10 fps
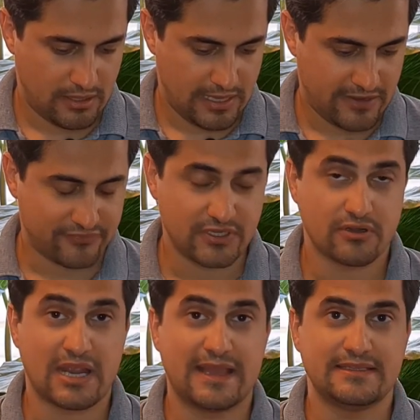
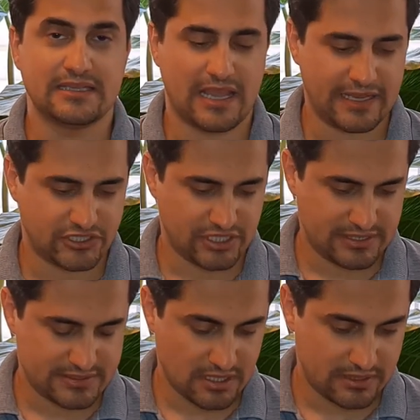After adding
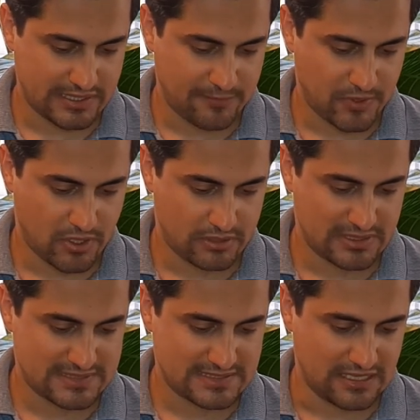actions, I tap on
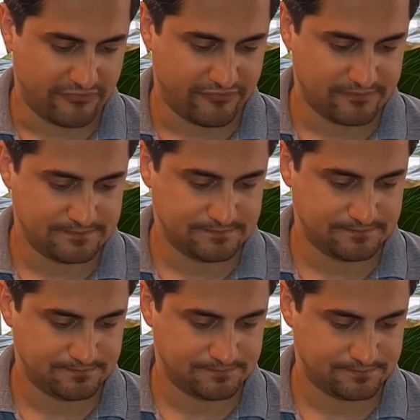save.
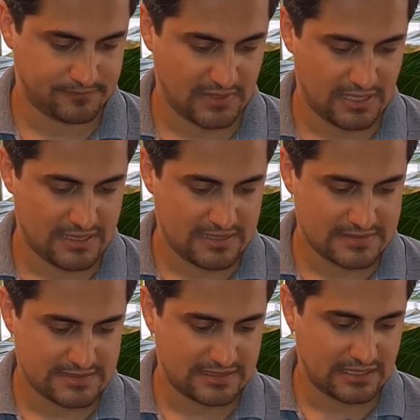
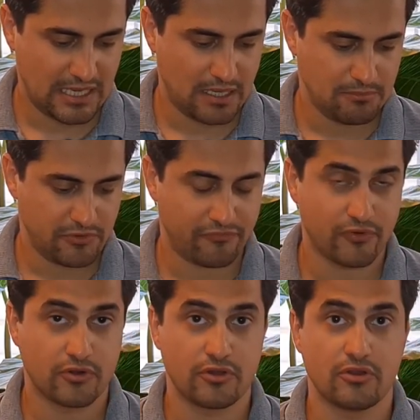Set a name
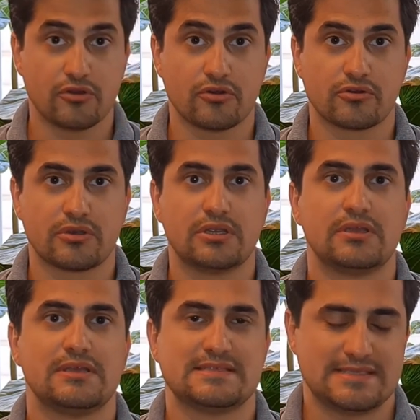for your
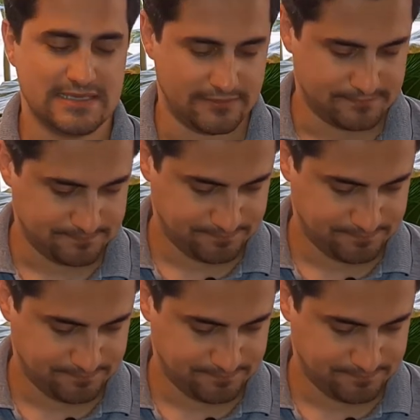scene.